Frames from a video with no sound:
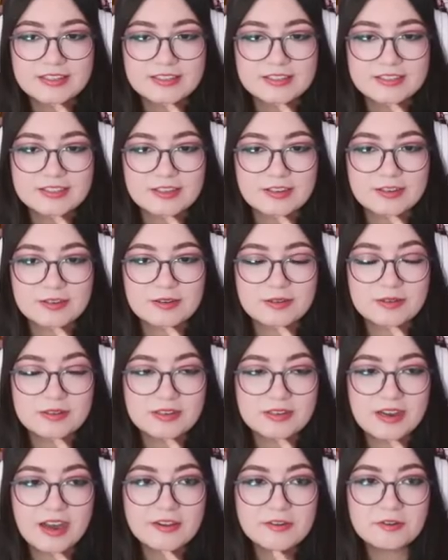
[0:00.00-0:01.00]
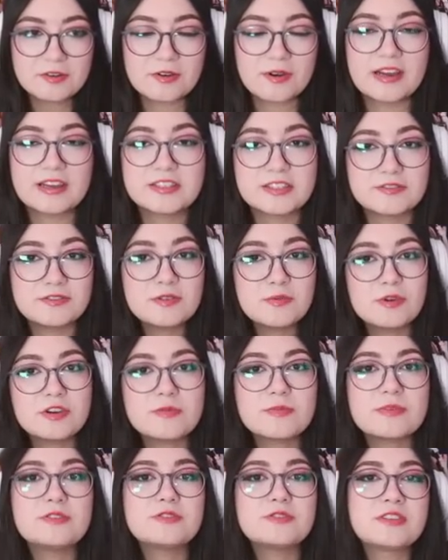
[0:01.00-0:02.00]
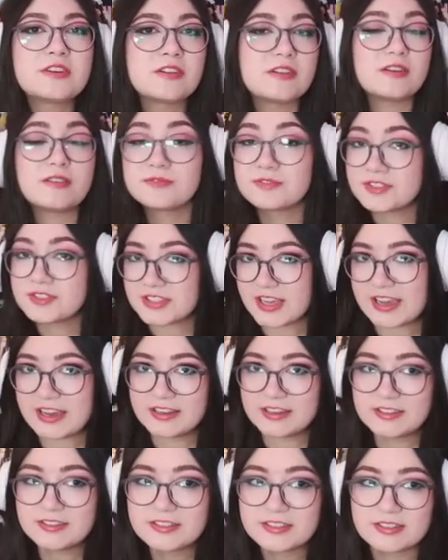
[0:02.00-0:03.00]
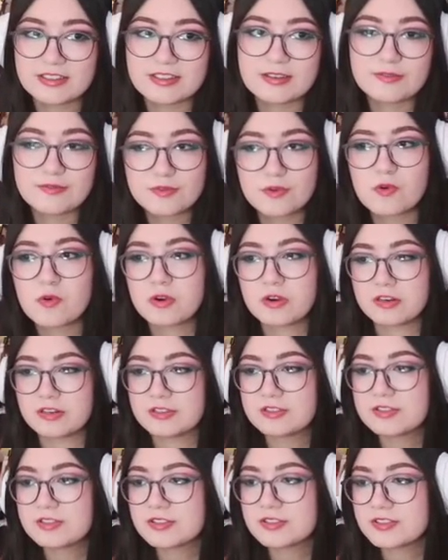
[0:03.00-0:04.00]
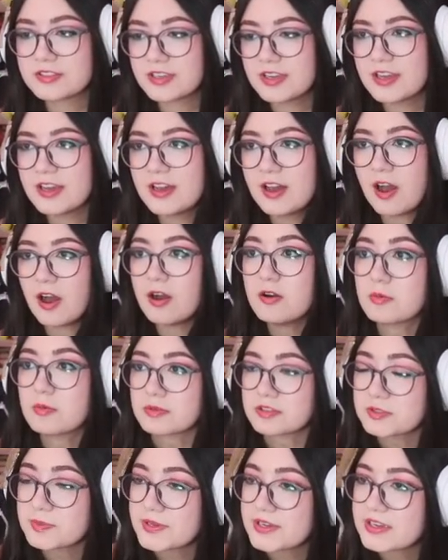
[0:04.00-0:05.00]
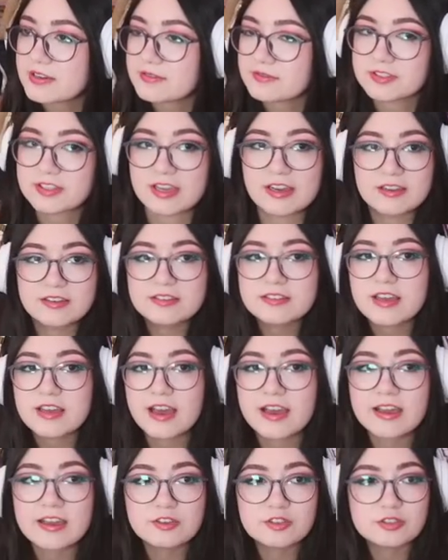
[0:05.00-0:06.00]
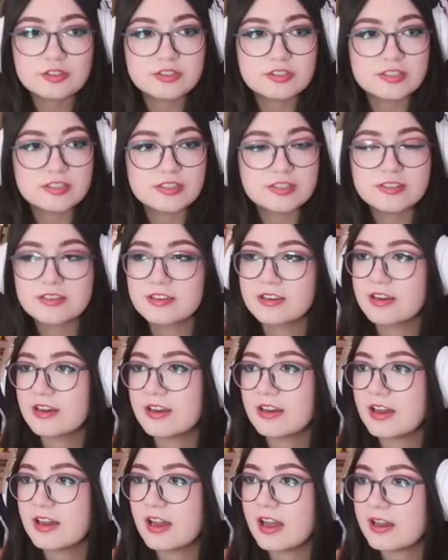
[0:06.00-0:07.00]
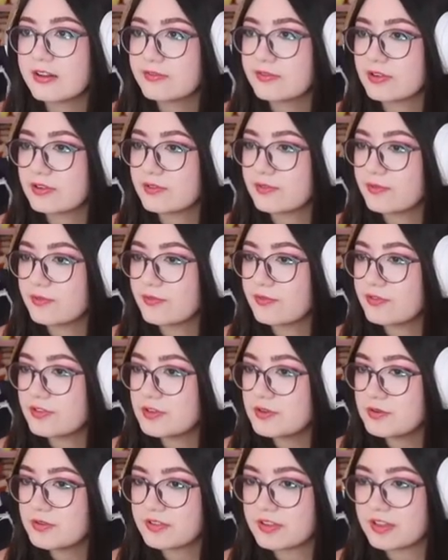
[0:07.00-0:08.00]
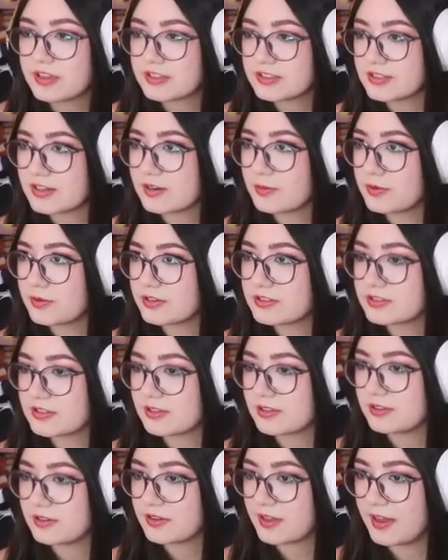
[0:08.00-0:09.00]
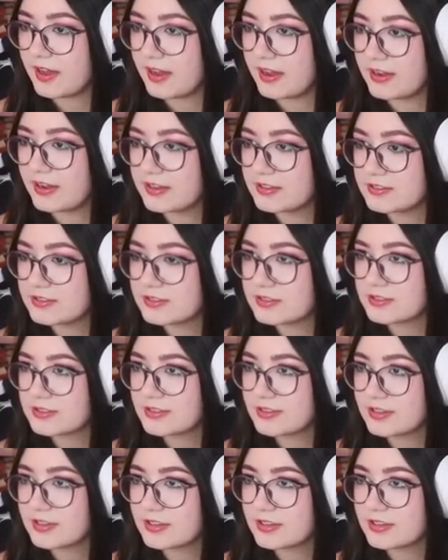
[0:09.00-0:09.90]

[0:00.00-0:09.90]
So, I don't know. I definitely want to be using a lot of sand, like, of course. Oh, but speaking of sand, I actually have a few things that I wanted to look at.